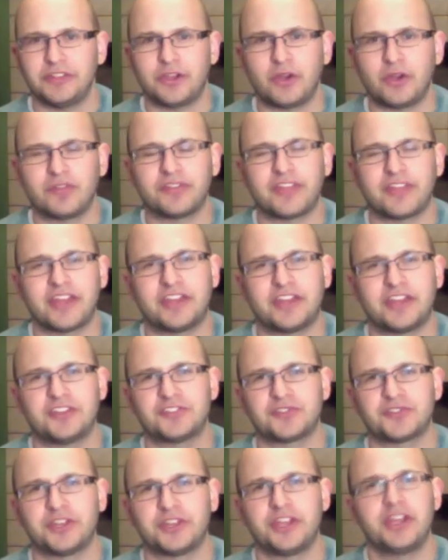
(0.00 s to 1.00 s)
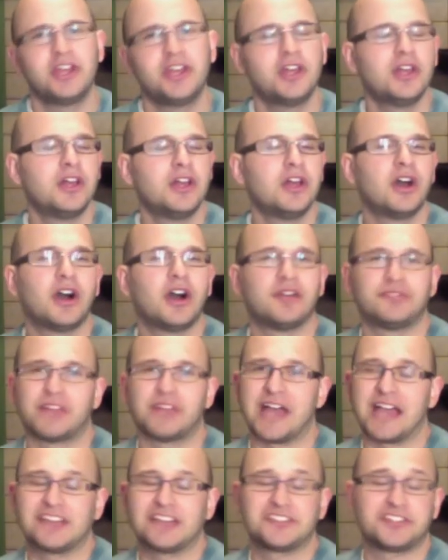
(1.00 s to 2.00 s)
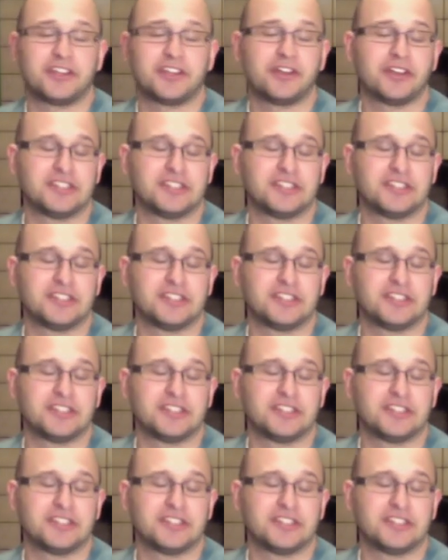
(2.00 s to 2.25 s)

over that injury of last year,